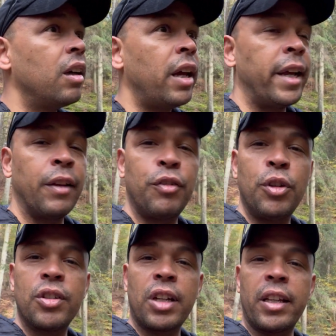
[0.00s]
And if you
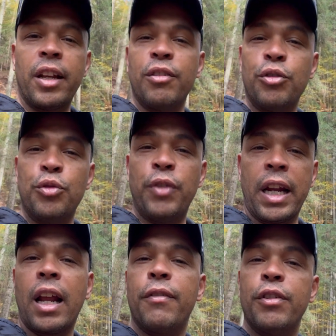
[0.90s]
decide that van
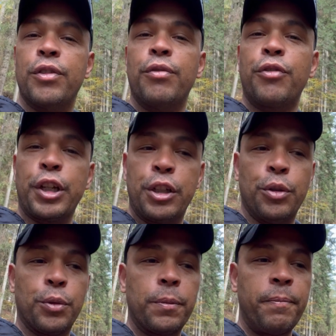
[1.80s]
life is for
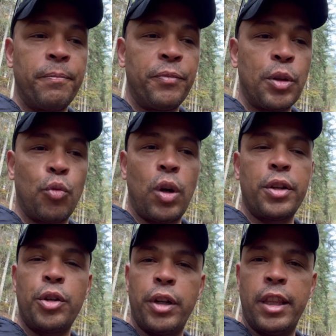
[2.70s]
you, while
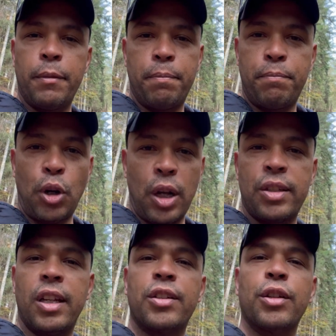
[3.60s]
you're in the
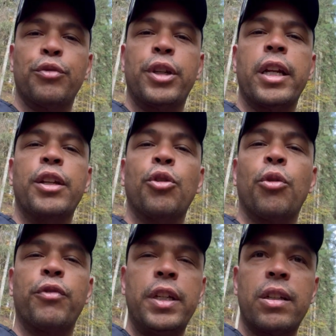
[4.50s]
process of getting your
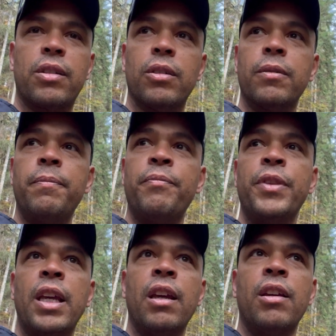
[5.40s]
vehicle,
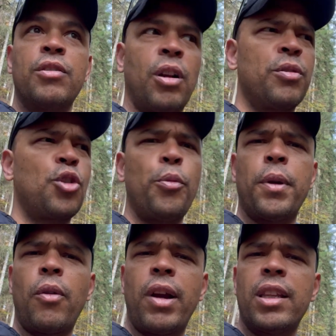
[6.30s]
start
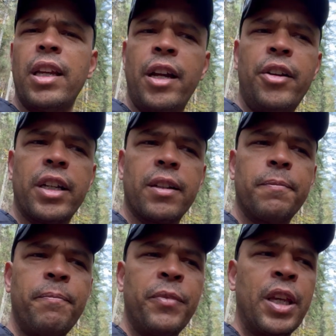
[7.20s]
scoping around the area.
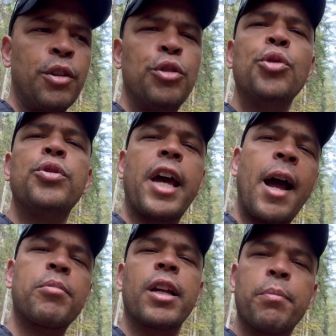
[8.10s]
Use
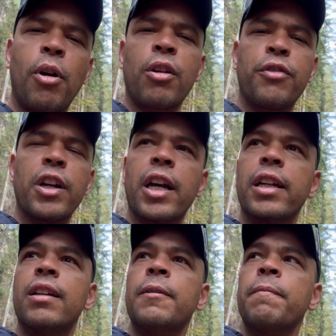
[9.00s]
apps like Park for Night.